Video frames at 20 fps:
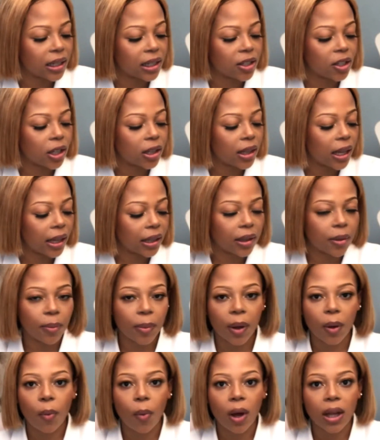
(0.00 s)
It's not like the
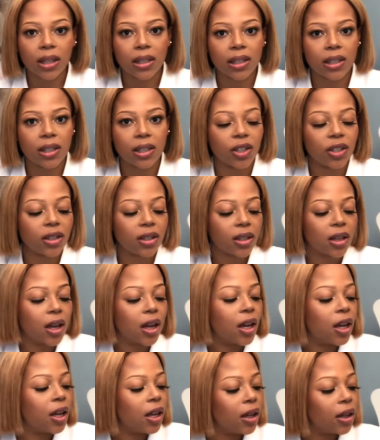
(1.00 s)
big ones. It's just
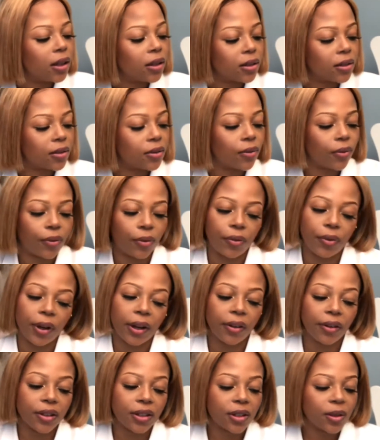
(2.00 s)
it's
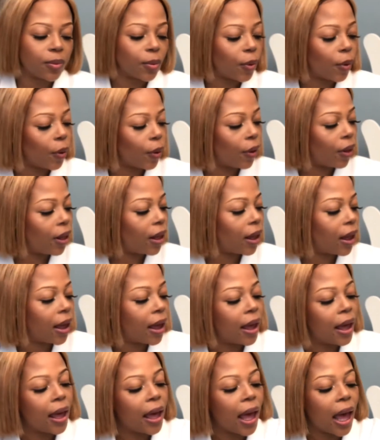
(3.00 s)
very small.
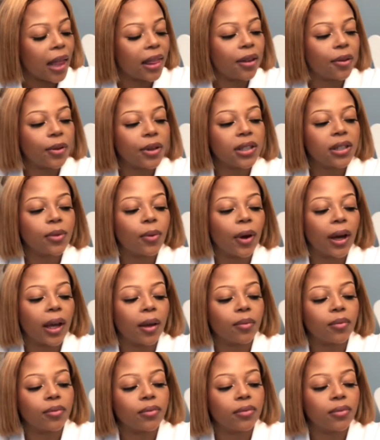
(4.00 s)
And the reason why
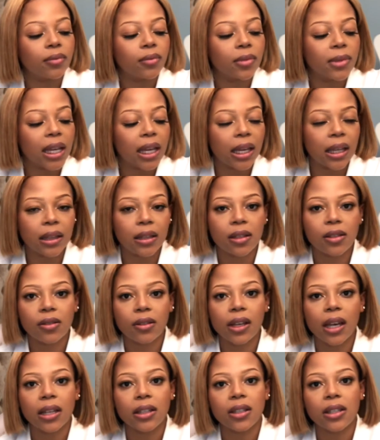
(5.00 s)
I'm taking the
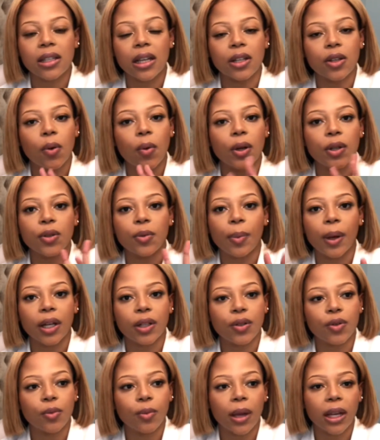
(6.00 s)
suitcase because I don't want to pack
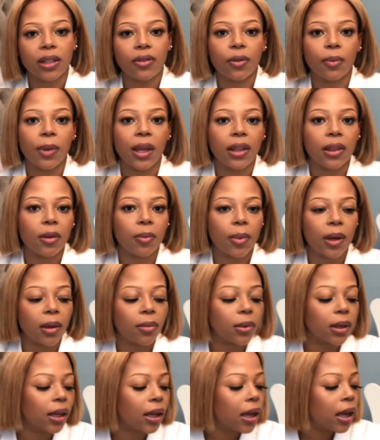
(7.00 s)
two bags for me and the
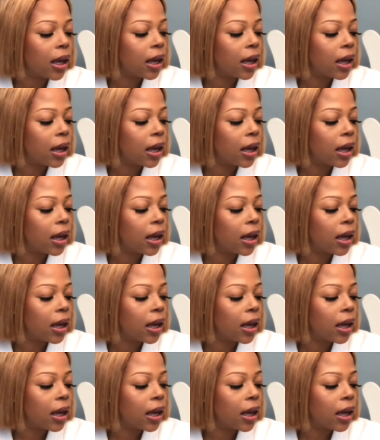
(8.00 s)
baby.